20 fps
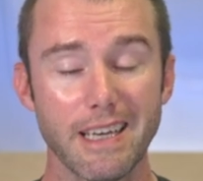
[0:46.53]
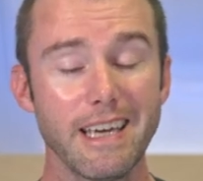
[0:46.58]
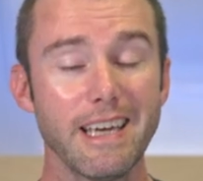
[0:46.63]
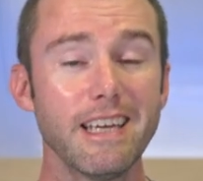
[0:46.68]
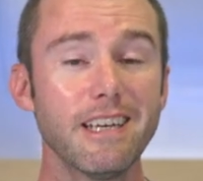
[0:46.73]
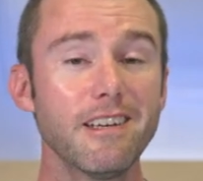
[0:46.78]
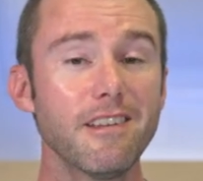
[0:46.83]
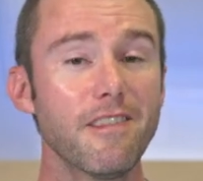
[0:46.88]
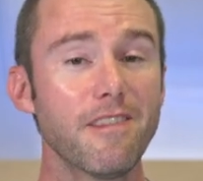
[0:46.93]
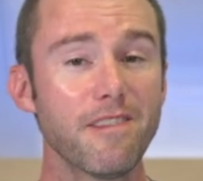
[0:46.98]

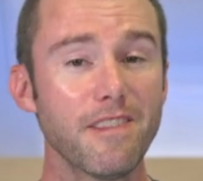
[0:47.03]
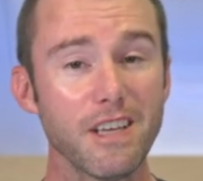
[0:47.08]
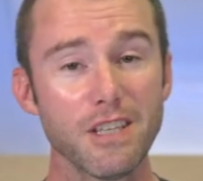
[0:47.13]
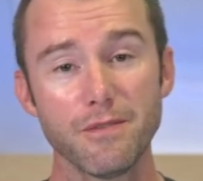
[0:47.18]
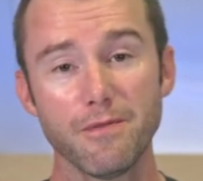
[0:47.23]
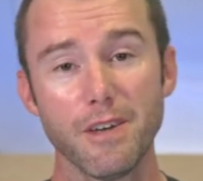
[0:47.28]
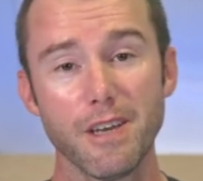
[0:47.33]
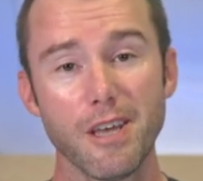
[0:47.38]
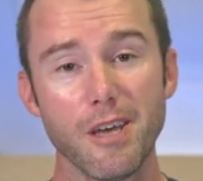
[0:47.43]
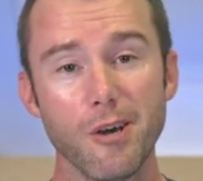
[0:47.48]
In
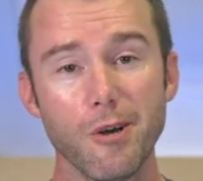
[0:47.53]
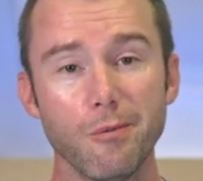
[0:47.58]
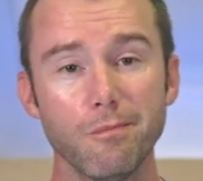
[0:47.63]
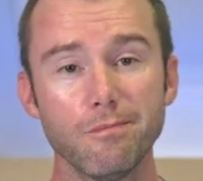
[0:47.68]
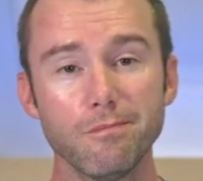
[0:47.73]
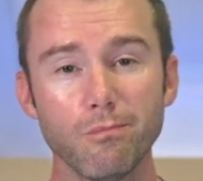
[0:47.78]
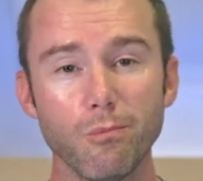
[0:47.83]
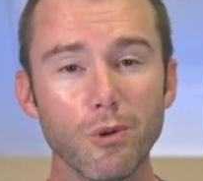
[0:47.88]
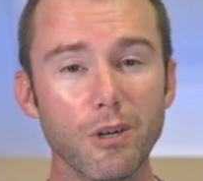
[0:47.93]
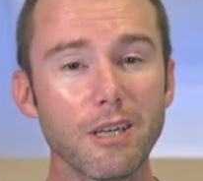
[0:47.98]
this video,
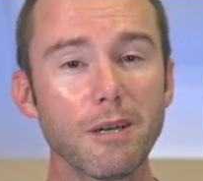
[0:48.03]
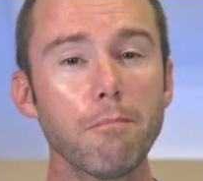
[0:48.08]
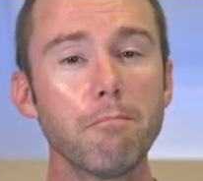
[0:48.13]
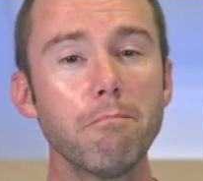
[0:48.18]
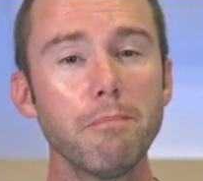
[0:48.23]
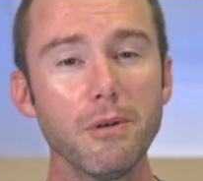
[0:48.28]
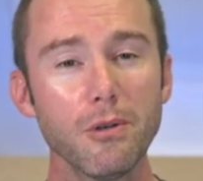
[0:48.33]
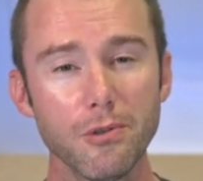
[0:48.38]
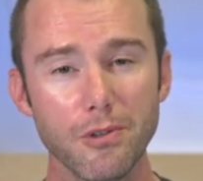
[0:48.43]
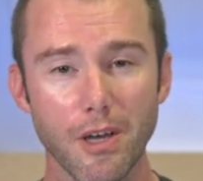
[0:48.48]
we're going
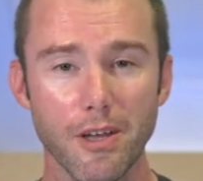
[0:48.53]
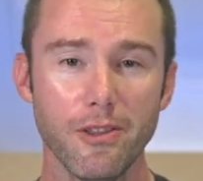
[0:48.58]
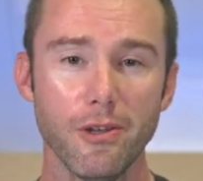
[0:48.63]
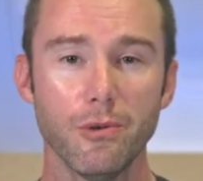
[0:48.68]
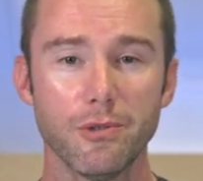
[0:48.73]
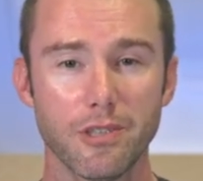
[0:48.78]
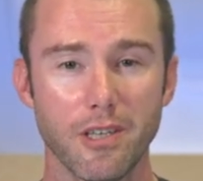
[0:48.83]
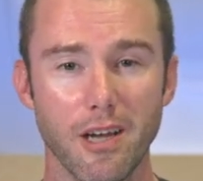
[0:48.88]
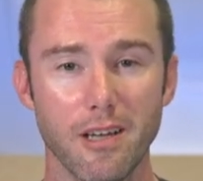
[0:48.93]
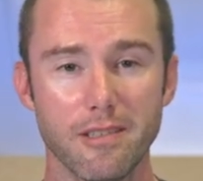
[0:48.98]
to build on
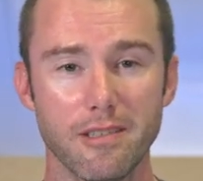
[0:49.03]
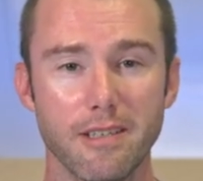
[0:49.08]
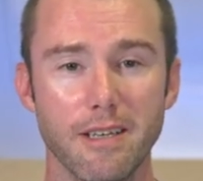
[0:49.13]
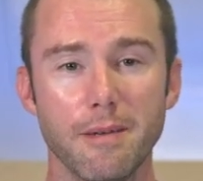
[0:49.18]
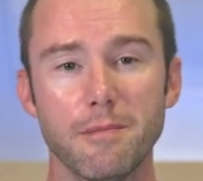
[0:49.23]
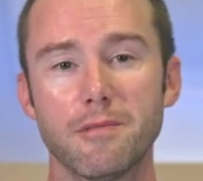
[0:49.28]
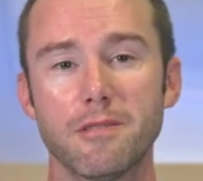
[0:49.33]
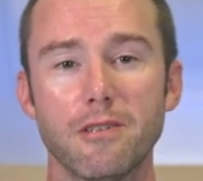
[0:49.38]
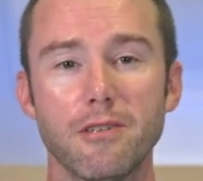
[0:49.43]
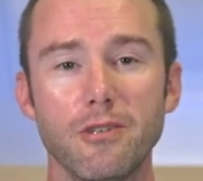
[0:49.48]
those
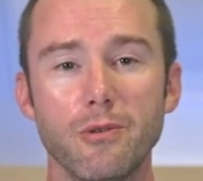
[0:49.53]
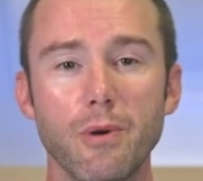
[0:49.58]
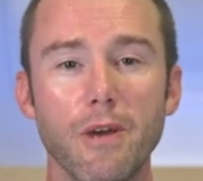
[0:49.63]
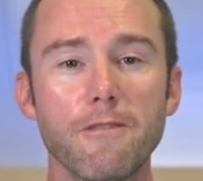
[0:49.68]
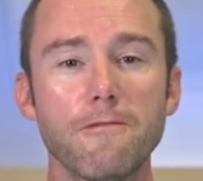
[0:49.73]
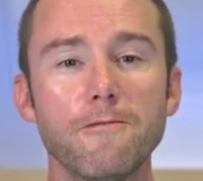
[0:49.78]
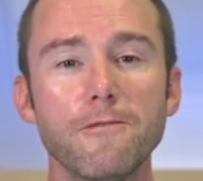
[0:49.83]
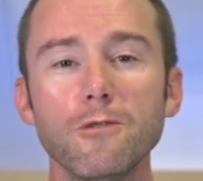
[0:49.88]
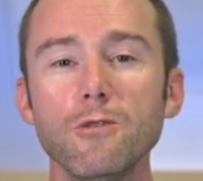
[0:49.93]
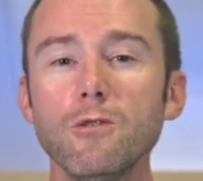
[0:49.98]
concepts to do
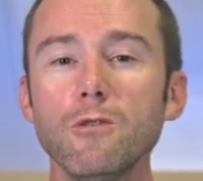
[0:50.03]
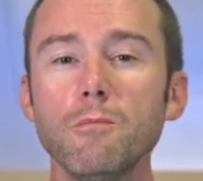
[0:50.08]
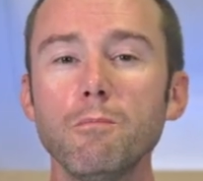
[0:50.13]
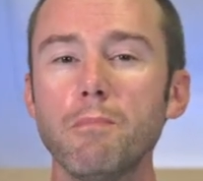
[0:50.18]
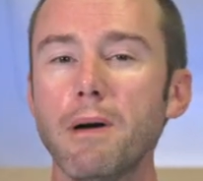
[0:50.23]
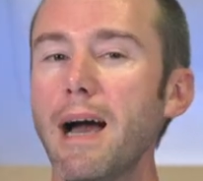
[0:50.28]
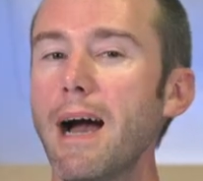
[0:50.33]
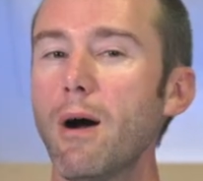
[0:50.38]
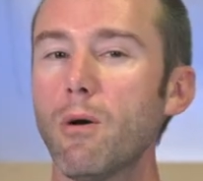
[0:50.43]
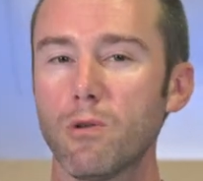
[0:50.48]
a full
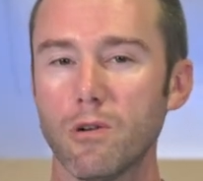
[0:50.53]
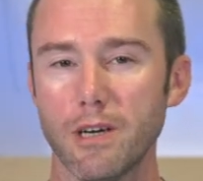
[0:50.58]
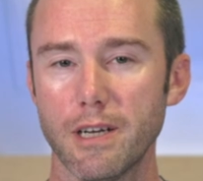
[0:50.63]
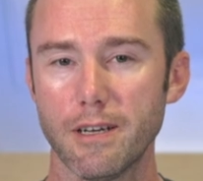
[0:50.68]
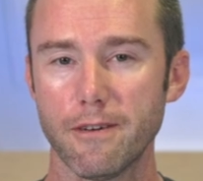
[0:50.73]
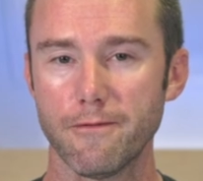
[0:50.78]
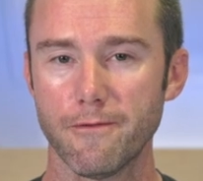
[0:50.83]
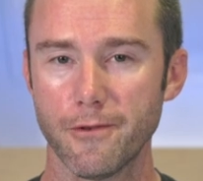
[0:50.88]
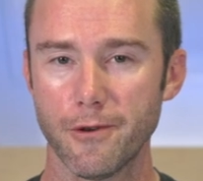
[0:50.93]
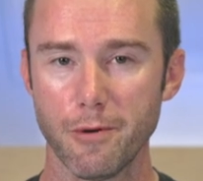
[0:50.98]
power
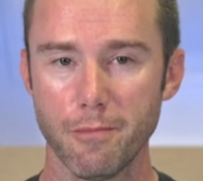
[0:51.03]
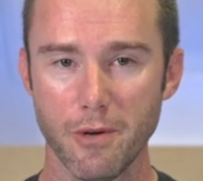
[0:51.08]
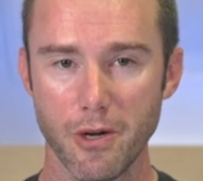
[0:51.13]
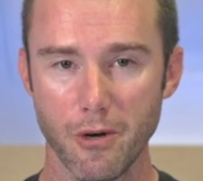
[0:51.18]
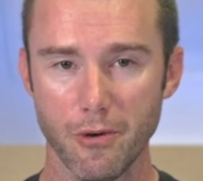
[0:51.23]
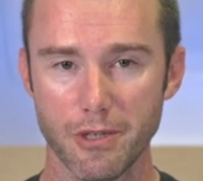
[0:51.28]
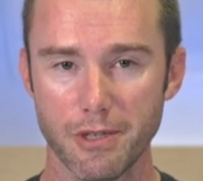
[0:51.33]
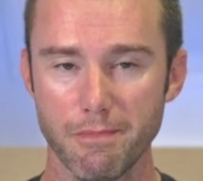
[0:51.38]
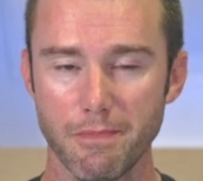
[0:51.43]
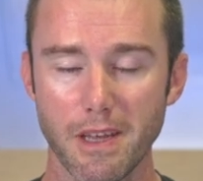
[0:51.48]
audit for your
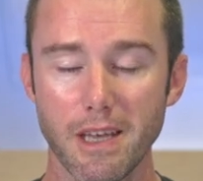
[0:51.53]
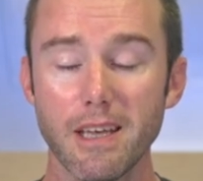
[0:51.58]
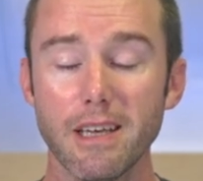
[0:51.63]
boat.